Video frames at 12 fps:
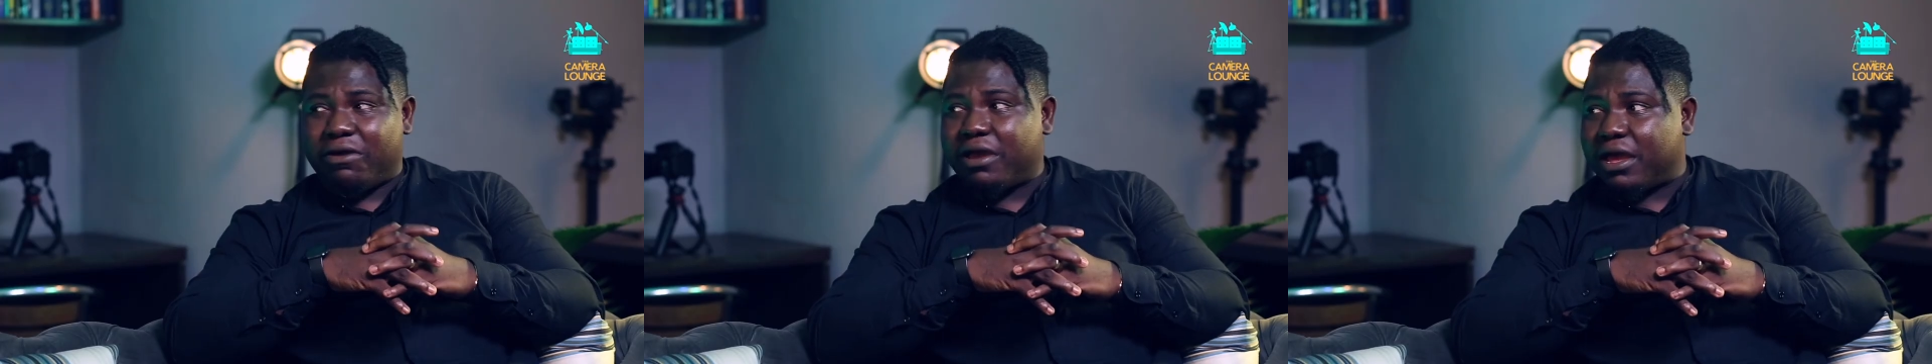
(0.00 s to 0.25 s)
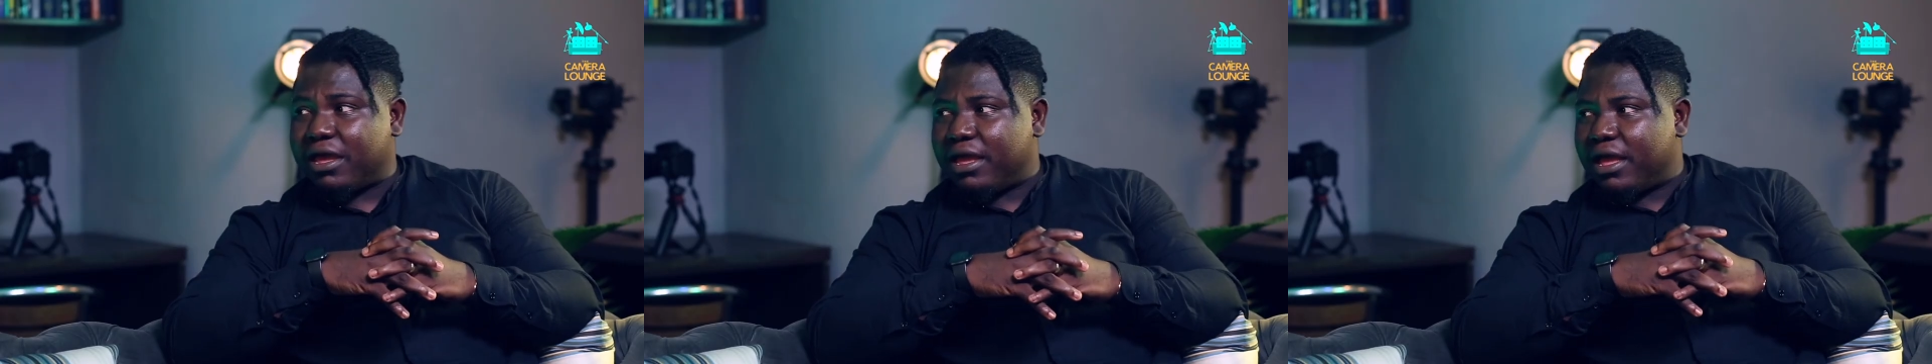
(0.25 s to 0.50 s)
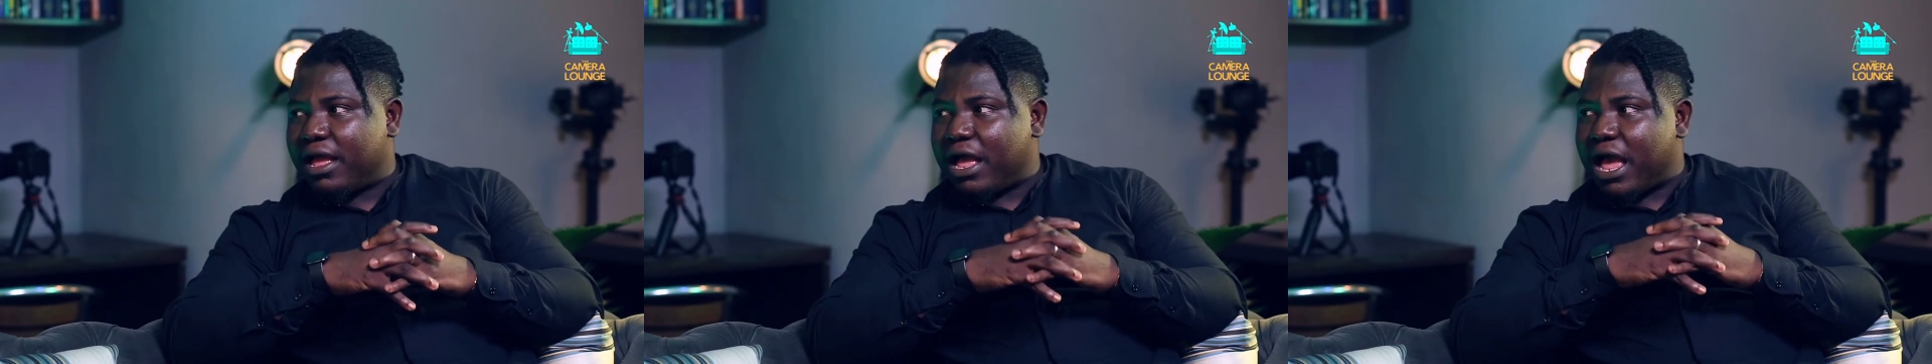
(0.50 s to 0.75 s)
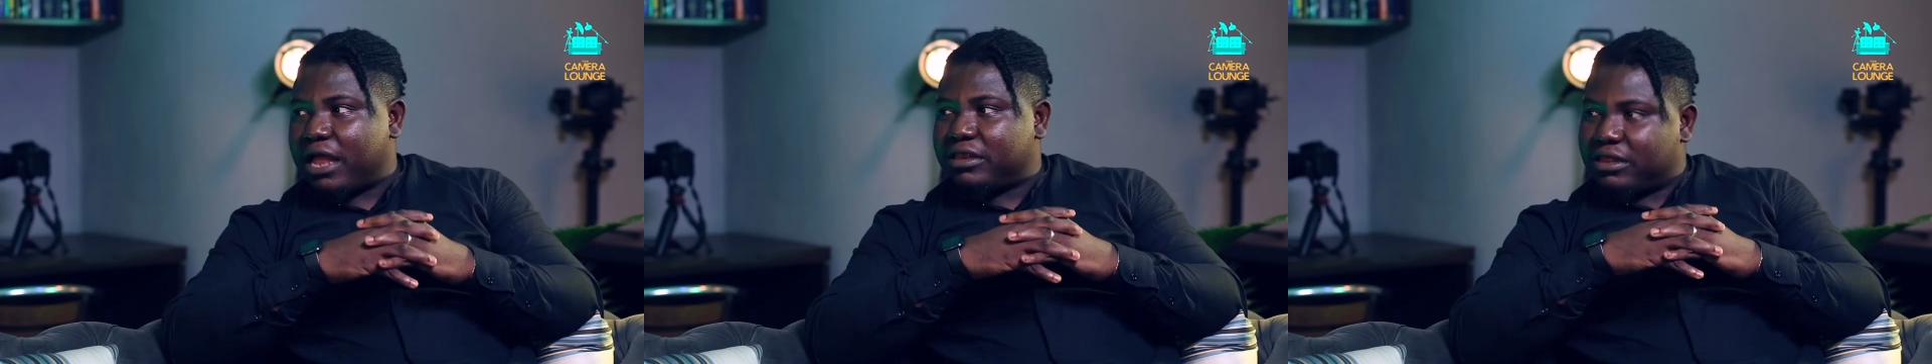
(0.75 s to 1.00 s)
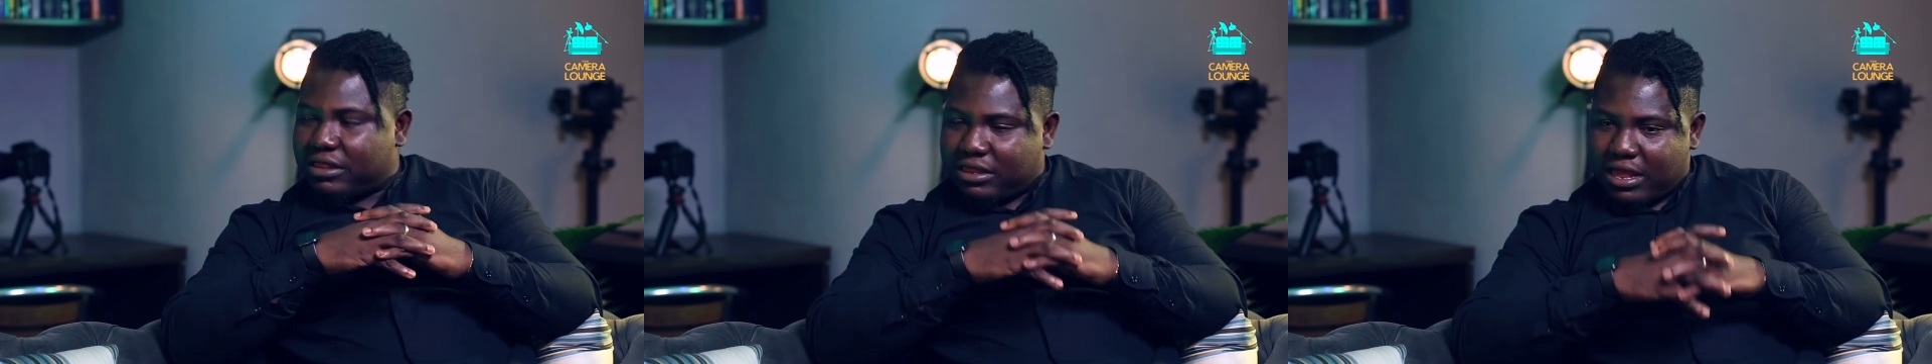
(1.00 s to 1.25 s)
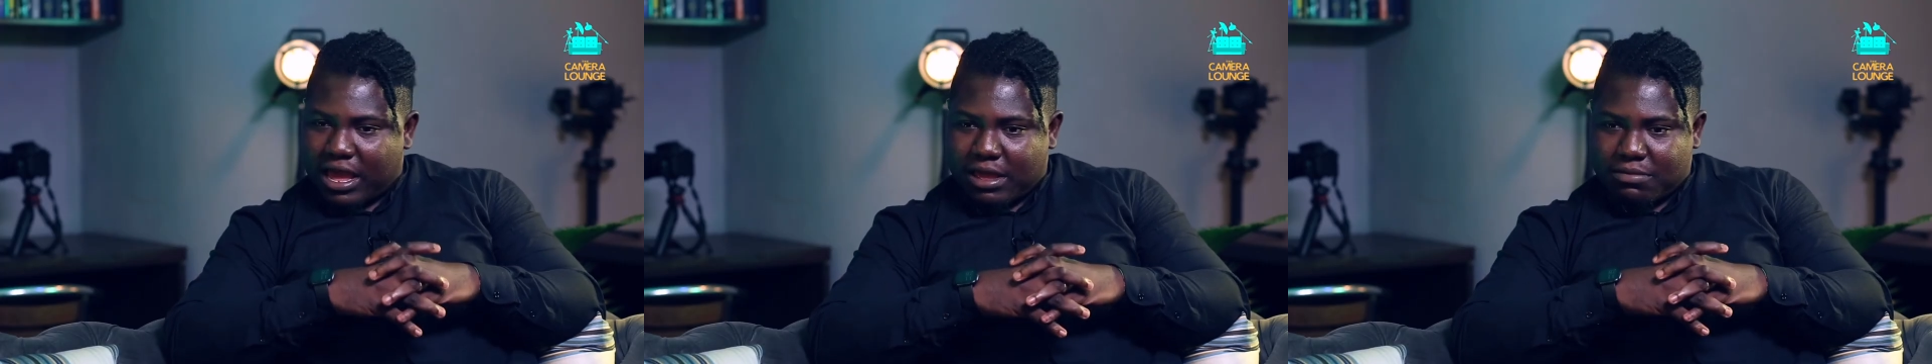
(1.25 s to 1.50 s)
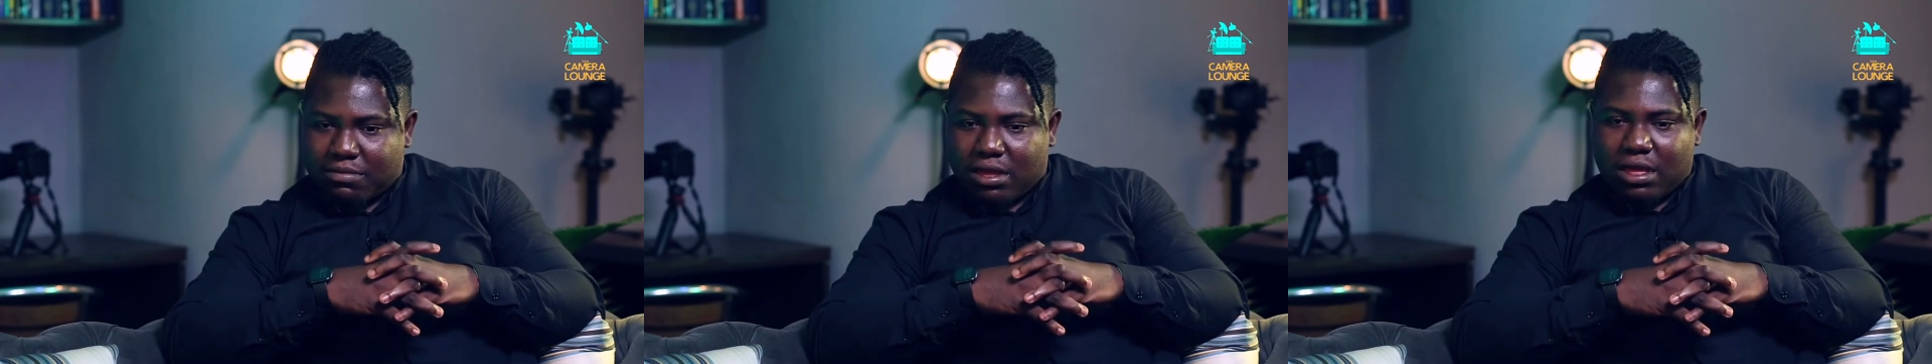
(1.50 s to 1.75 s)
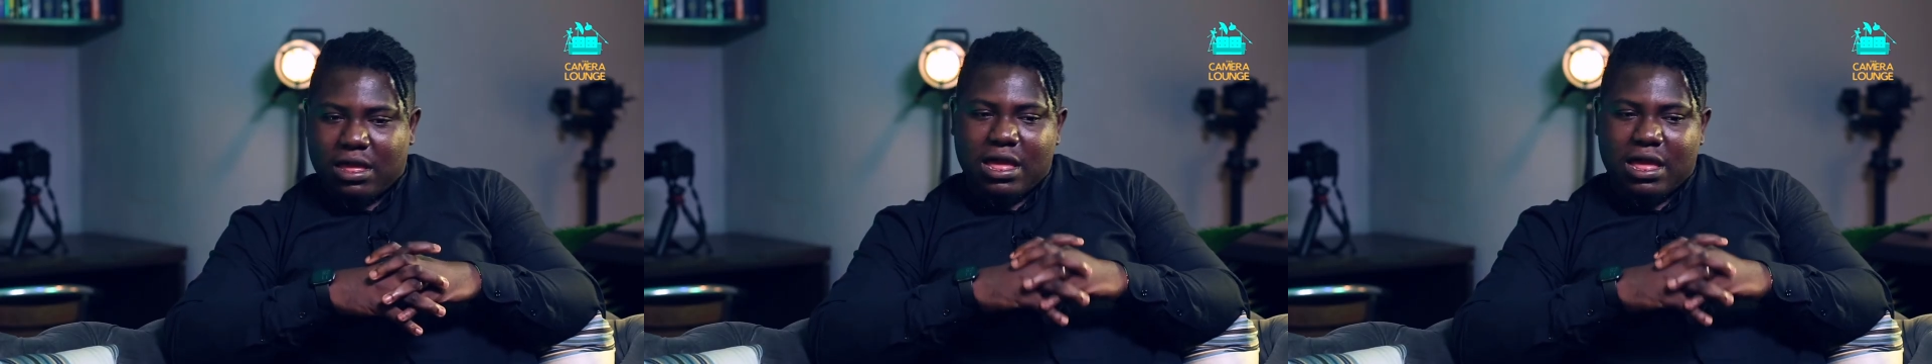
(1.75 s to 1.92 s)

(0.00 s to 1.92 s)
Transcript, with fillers: naira at the time.